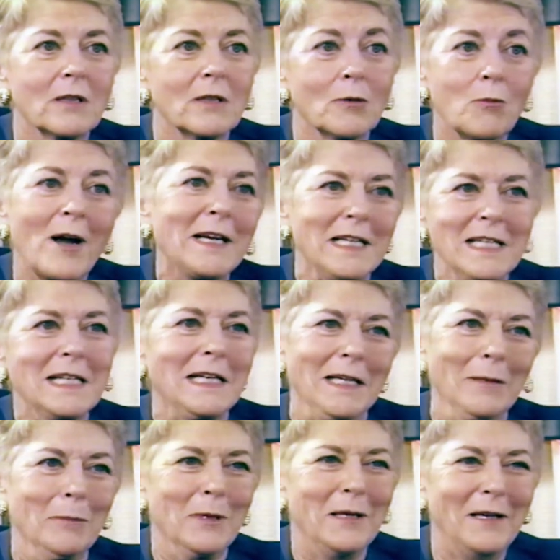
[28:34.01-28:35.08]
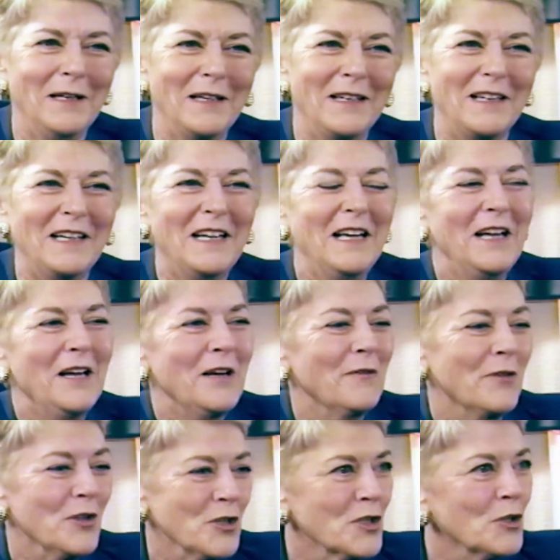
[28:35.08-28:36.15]
the white team
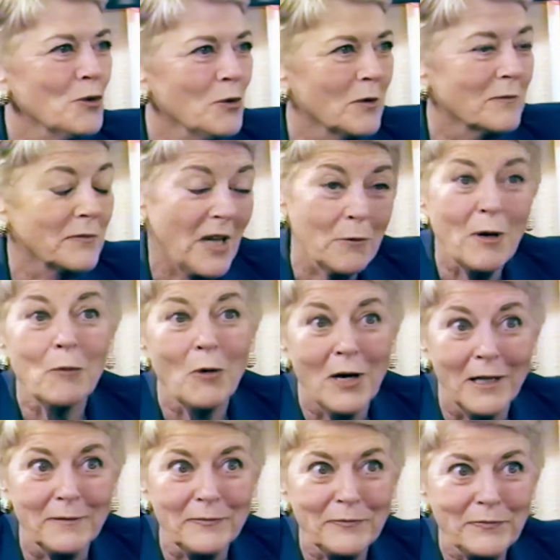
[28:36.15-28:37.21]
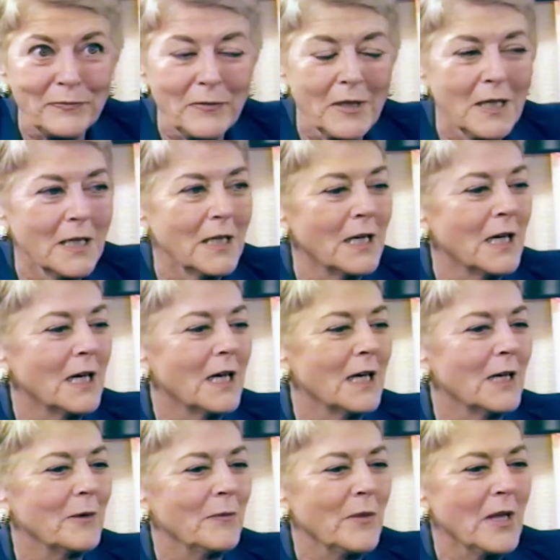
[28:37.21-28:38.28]
for the school, and we won.
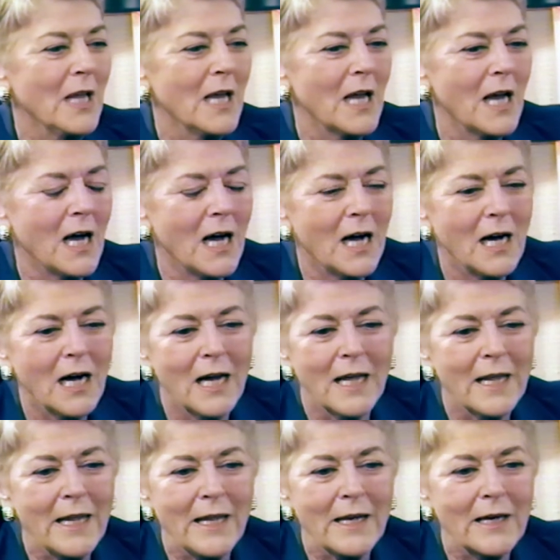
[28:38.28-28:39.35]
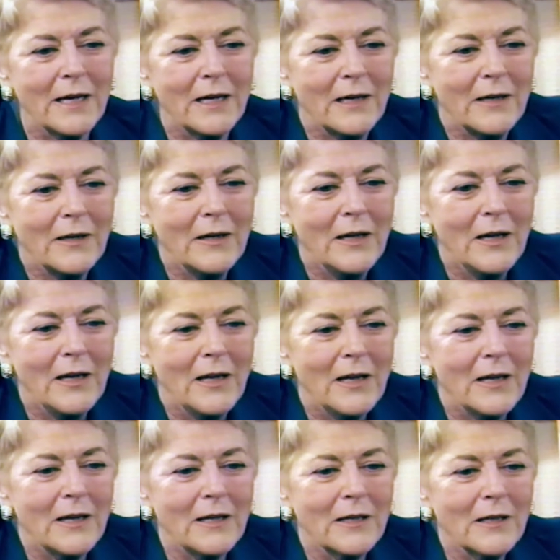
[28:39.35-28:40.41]
Um, I, uh,
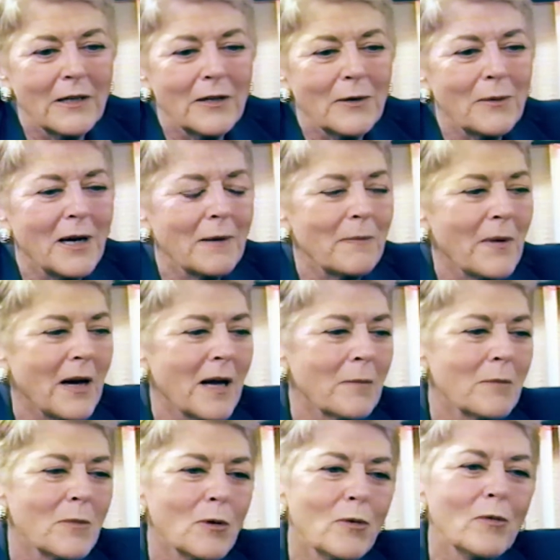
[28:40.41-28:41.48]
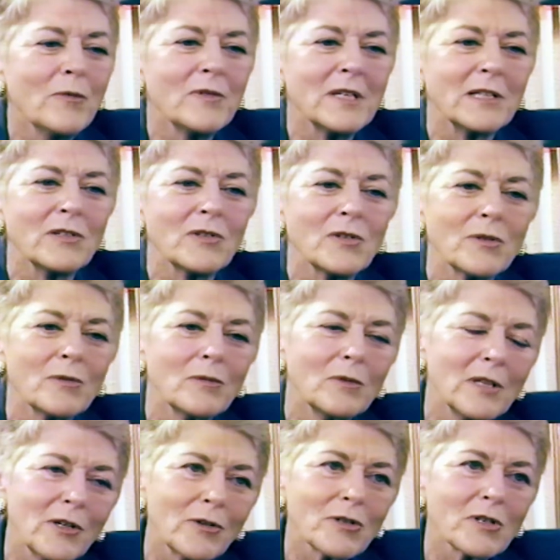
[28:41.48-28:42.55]
you know, I, I moved into
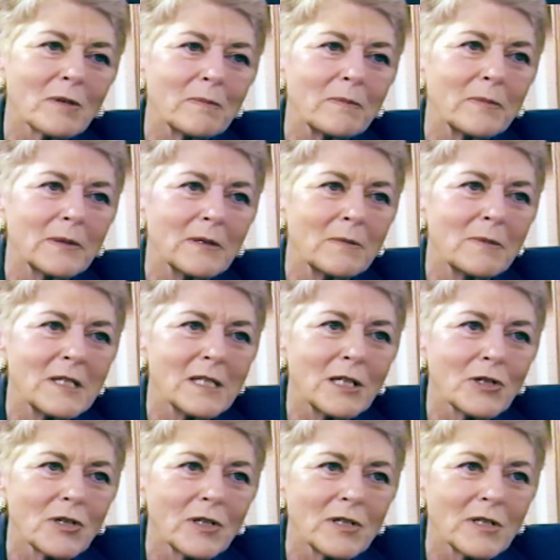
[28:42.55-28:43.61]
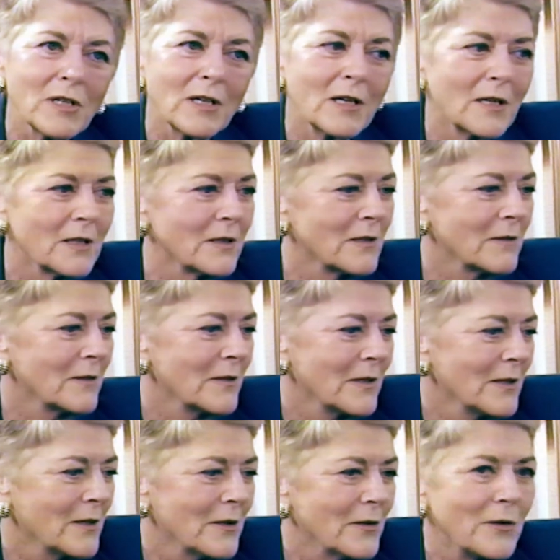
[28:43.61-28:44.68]
leadership positions on
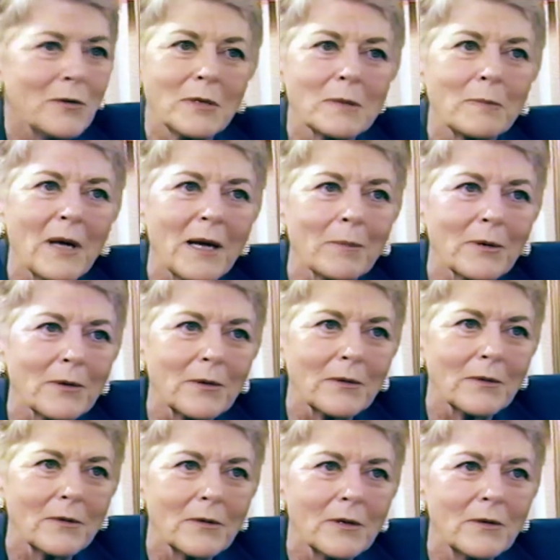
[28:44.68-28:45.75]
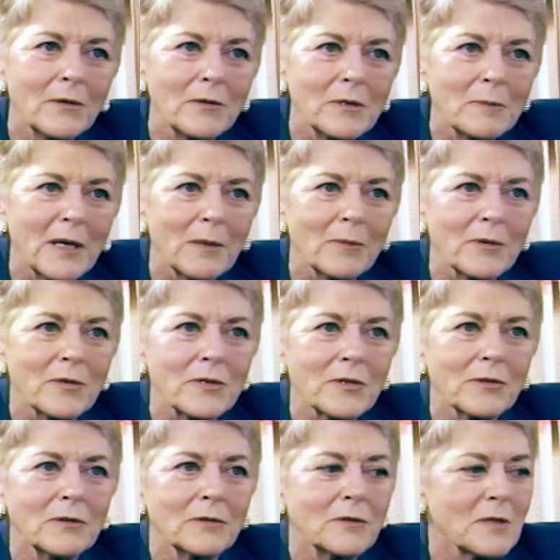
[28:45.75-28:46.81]
newspaper, the newspaper, the
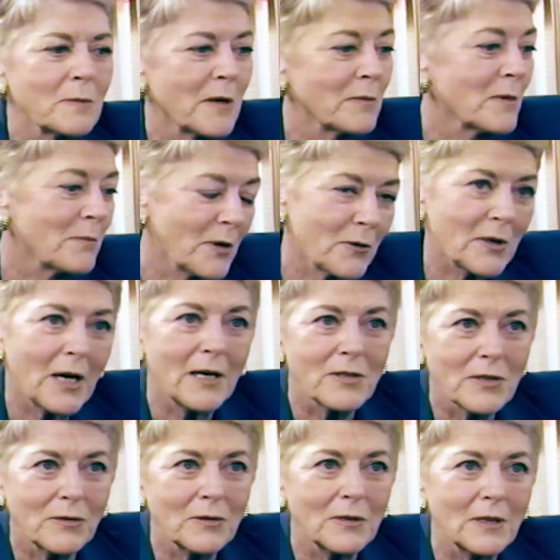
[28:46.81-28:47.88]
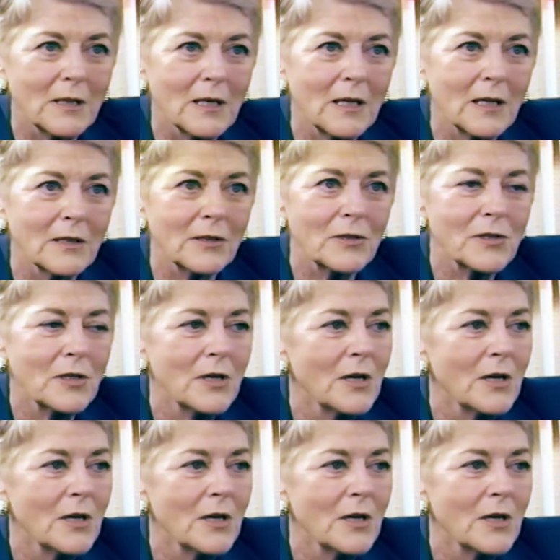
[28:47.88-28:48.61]
school newspaper in both high school and college,